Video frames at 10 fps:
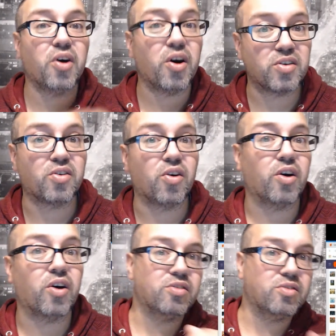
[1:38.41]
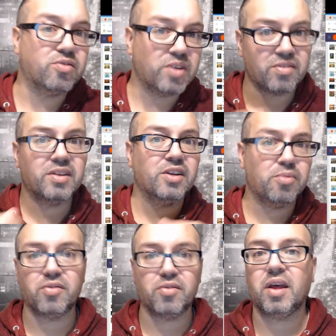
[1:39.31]
So you have a little bit of a
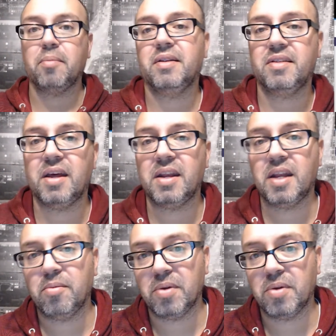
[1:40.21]
dynamic there.